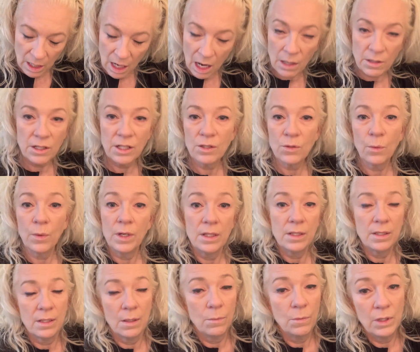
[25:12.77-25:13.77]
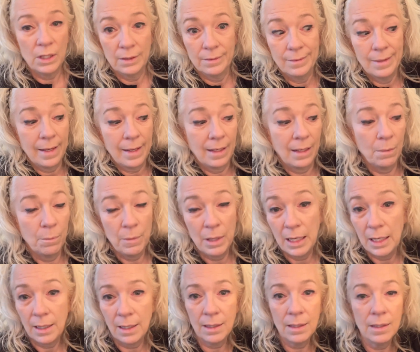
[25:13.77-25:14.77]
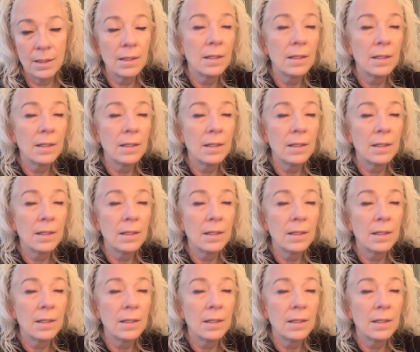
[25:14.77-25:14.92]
I just wanted someone to like me.